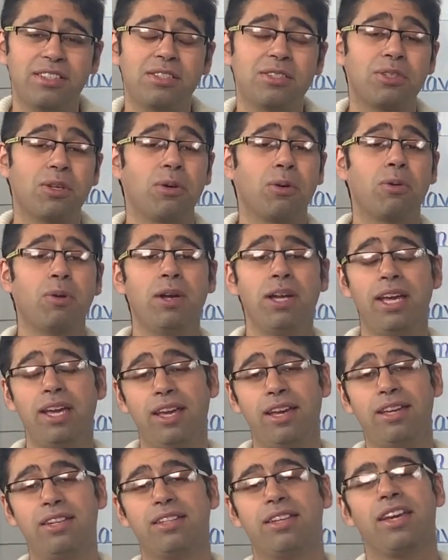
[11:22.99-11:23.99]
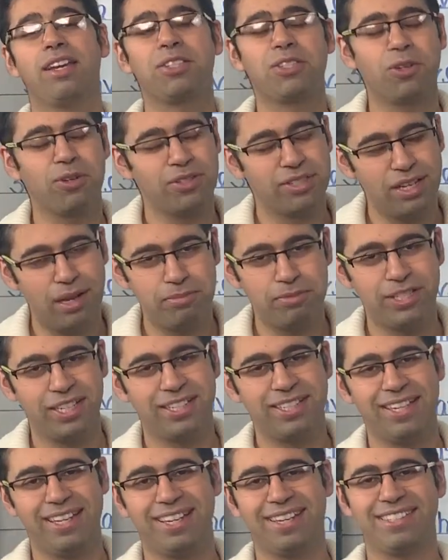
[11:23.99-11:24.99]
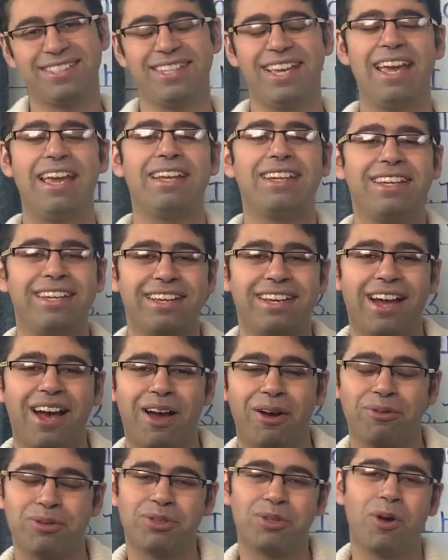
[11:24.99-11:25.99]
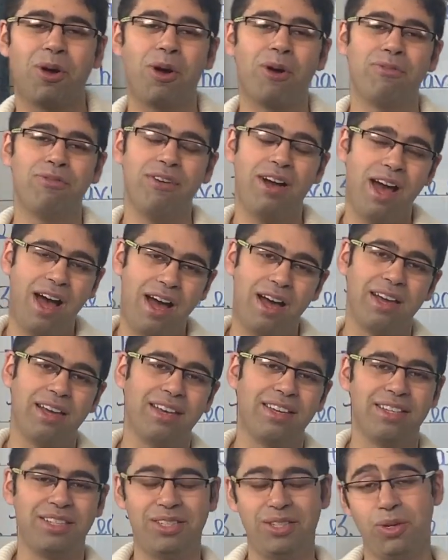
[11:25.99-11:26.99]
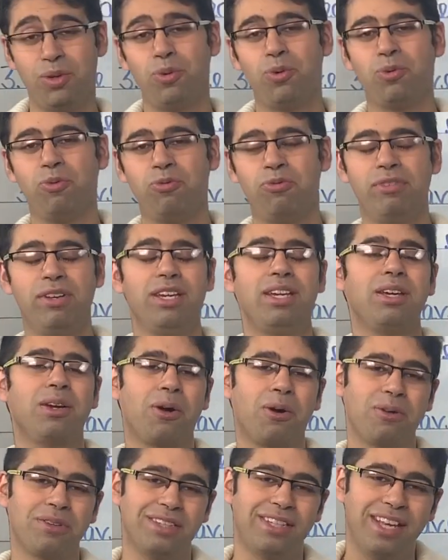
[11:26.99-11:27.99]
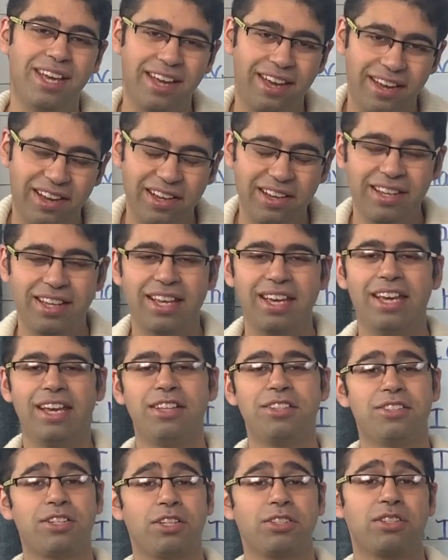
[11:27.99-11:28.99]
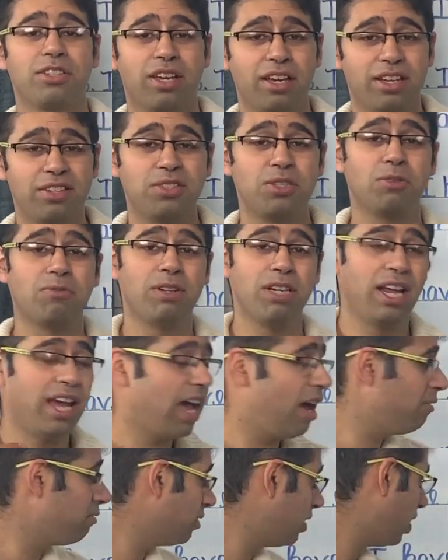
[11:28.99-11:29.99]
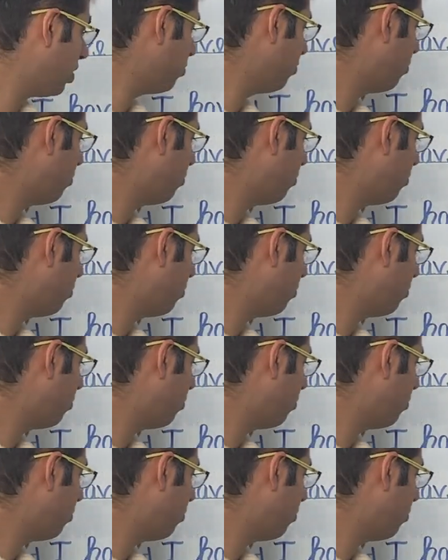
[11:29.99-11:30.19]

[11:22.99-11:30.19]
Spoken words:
So in case your subject is any out of I, you, we, or they, in such a case you will have that